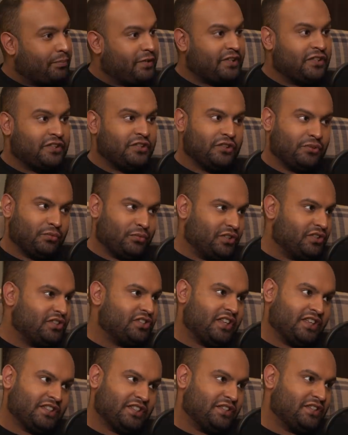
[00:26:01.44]
But you know what?
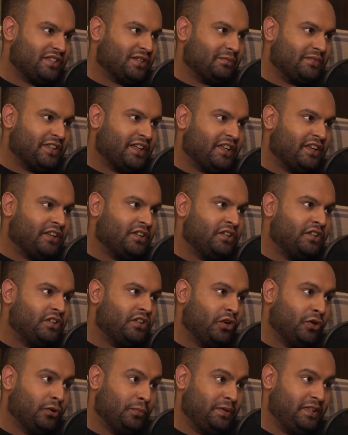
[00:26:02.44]
Shall I tell you something?
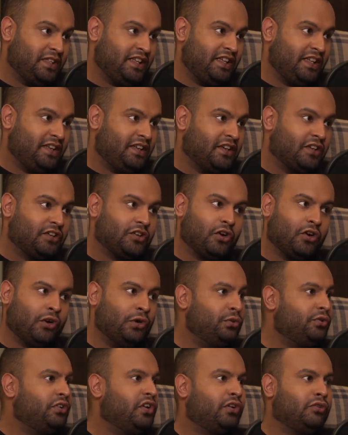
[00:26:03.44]
Nobody can
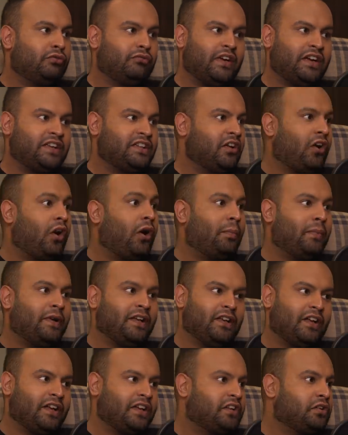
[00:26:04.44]
own a red
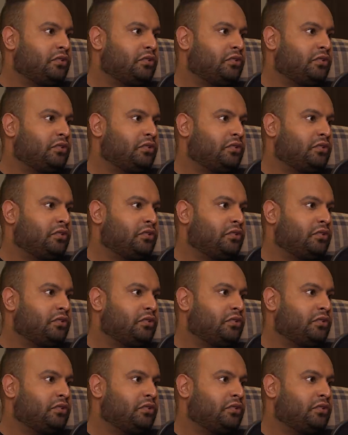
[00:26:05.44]
carpet like